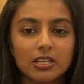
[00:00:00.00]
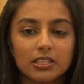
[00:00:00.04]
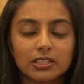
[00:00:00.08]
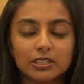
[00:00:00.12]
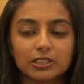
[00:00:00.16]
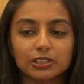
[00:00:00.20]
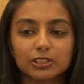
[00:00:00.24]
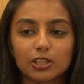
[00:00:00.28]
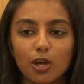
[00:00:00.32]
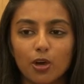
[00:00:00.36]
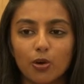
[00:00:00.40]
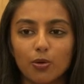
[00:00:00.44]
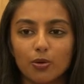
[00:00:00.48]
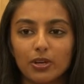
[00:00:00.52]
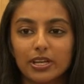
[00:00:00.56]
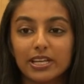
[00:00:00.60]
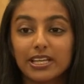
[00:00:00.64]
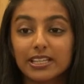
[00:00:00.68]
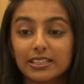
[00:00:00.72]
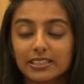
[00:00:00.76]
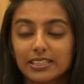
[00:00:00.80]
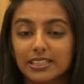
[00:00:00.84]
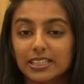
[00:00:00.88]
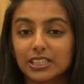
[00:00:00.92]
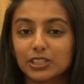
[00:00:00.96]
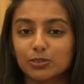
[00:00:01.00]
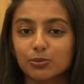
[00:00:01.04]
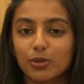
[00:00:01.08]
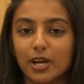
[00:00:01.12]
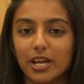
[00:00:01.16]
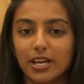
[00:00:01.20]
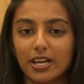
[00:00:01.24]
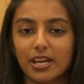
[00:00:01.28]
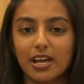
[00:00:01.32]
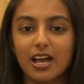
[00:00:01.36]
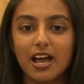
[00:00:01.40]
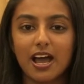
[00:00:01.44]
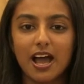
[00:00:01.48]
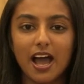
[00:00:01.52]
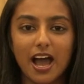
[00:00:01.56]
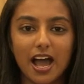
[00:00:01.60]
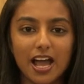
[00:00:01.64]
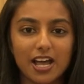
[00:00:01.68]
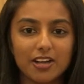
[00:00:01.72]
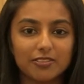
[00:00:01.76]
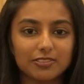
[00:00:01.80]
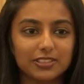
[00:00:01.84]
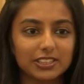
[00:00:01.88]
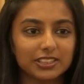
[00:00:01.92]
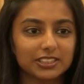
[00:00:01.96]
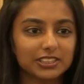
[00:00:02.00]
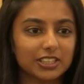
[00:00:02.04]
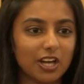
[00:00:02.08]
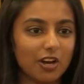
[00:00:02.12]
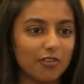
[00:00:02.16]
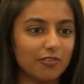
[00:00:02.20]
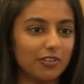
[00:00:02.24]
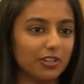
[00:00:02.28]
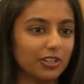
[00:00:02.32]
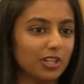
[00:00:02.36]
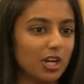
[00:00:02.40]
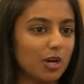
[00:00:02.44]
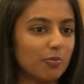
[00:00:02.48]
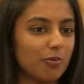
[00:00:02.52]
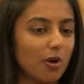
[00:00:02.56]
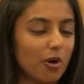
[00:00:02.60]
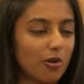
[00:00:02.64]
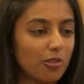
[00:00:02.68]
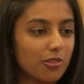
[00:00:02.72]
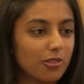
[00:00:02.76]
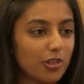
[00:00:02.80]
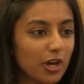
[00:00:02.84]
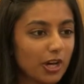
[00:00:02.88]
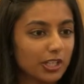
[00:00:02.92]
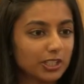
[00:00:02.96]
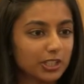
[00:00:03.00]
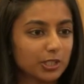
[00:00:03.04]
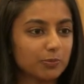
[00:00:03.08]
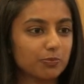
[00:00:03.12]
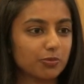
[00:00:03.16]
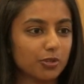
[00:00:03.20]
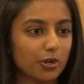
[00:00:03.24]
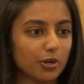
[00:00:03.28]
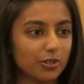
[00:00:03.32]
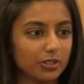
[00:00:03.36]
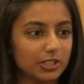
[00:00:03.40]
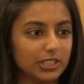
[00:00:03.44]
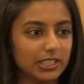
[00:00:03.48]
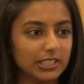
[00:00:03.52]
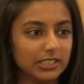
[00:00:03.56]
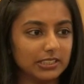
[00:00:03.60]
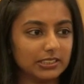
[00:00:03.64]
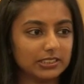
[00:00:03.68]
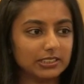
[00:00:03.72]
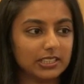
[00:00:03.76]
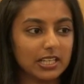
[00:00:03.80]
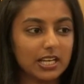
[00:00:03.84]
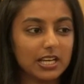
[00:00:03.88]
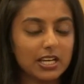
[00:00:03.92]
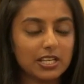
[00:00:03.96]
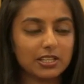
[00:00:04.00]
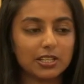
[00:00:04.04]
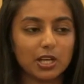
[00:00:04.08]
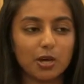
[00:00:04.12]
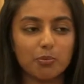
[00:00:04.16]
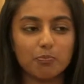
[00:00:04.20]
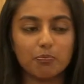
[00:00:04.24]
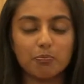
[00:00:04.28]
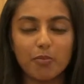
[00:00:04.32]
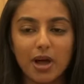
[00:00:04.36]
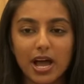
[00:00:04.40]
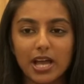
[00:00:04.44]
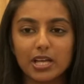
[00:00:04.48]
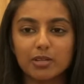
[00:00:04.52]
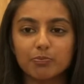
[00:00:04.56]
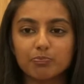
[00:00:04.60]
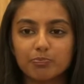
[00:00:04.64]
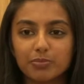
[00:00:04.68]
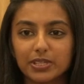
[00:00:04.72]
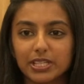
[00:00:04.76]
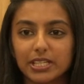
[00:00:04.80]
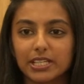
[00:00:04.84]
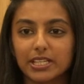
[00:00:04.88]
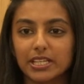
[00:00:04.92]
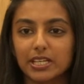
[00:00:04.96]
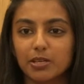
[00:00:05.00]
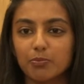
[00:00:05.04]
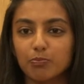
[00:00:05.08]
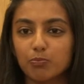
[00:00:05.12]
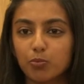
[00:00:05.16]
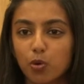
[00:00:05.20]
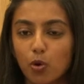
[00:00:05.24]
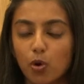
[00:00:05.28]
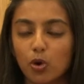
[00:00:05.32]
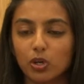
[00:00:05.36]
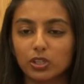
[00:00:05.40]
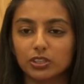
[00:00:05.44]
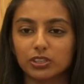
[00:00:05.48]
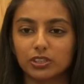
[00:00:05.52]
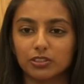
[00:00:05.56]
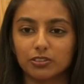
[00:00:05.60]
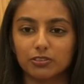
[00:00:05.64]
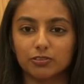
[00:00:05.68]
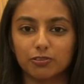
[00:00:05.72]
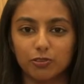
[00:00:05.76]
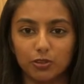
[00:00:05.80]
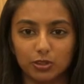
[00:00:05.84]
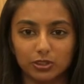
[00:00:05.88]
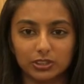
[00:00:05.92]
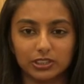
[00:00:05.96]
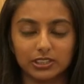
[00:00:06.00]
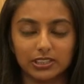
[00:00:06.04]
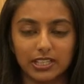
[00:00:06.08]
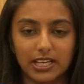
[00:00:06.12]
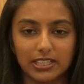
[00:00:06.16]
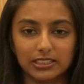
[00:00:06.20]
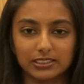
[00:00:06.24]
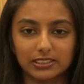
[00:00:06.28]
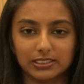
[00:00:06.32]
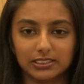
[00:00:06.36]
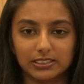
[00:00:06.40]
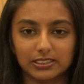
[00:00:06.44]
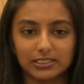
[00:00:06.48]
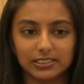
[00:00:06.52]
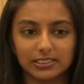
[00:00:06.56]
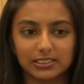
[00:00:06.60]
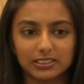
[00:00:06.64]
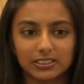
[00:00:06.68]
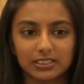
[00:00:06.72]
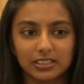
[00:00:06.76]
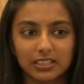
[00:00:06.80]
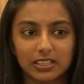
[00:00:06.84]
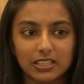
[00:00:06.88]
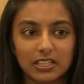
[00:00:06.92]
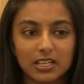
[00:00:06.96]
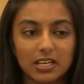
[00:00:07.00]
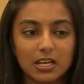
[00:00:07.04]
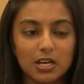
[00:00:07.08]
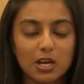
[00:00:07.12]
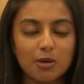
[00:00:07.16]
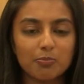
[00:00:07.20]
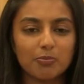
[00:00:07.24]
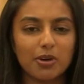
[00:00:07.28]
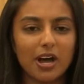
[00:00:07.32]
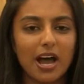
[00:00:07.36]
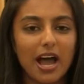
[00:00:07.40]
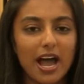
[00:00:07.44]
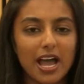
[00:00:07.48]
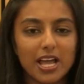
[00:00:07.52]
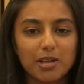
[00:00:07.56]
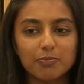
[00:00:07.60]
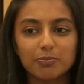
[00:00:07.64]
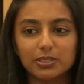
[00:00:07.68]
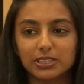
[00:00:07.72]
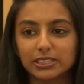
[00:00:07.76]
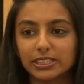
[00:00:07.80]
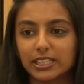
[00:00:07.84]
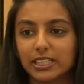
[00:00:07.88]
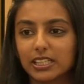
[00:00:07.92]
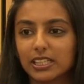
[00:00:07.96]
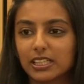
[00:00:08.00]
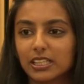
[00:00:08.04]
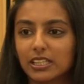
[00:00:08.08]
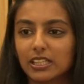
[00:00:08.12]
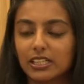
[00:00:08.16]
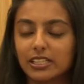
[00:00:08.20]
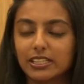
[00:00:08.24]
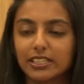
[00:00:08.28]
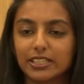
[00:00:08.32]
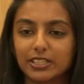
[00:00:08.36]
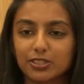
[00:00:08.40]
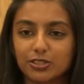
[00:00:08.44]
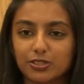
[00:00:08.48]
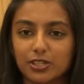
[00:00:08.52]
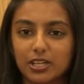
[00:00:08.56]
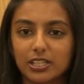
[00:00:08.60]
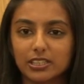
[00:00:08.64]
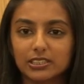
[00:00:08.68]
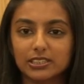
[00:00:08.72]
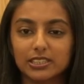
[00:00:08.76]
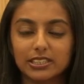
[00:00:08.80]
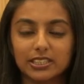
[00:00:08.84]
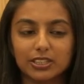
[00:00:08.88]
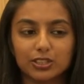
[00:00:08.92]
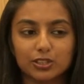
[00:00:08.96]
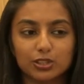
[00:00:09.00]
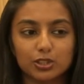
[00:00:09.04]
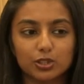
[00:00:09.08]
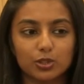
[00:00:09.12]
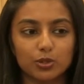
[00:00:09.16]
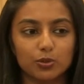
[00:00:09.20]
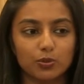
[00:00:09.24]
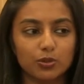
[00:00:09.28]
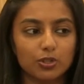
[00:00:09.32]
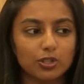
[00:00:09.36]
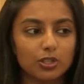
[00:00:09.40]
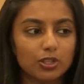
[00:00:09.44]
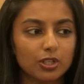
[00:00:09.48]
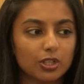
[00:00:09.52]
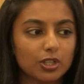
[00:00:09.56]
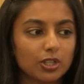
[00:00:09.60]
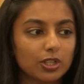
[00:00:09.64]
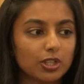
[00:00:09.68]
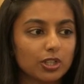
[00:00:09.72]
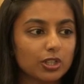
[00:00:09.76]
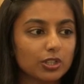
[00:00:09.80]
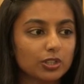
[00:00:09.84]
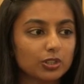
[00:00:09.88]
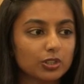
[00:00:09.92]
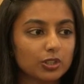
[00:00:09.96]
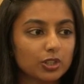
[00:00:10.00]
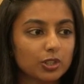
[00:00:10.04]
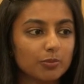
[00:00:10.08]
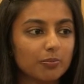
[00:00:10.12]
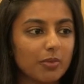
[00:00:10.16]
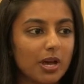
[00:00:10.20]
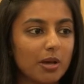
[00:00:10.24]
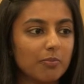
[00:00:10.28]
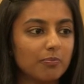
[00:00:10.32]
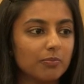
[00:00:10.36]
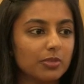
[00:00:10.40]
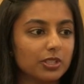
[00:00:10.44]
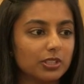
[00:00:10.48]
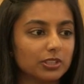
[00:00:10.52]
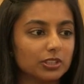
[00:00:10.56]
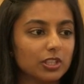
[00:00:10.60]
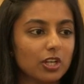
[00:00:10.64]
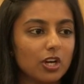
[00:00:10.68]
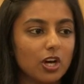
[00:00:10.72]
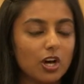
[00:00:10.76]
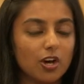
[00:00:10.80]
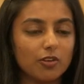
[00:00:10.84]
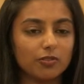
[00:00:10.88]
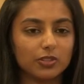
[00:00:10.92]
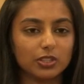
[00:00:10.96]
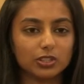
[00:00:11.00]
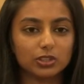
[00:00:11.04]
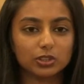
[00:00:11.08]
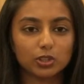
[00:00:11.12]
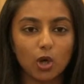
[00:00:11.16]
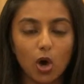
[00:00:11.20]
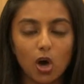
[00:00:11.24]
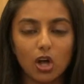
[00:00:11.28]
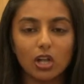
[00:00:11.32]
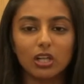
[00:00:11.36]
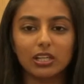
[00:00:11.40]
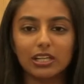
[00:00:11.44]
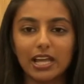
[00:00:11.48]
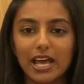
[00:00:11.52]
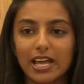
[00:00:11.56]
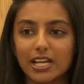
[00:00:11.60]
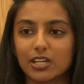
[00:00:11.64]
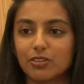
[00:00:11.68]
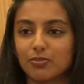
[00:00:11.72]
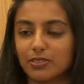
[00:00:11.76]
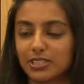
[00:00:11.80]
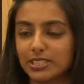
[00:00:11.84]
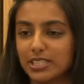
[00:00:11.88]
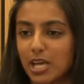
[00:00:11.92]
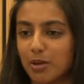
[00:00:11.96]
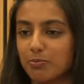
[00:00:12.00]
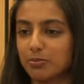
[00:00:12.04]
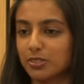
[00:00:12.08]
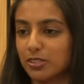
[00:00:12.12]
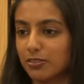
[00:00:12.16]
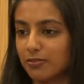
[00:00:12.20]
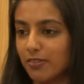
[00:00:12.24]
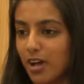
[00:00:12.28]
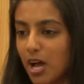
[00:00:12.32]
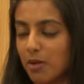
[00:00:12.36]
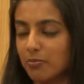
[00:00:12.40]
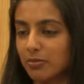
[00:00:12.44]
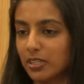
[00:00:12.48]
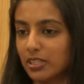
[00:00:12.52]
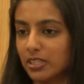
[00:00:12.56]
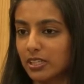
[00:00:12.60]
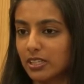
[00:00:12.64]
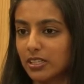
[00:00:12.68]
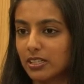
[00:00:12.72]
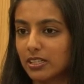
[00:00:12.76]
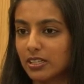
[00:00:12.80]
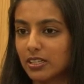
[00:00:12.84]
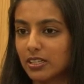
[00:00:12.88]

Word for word: So in this way, I have discovered about 30 proteins that might be important for senescence. But I am particularly interested in two, two members of the toll-like receptor family.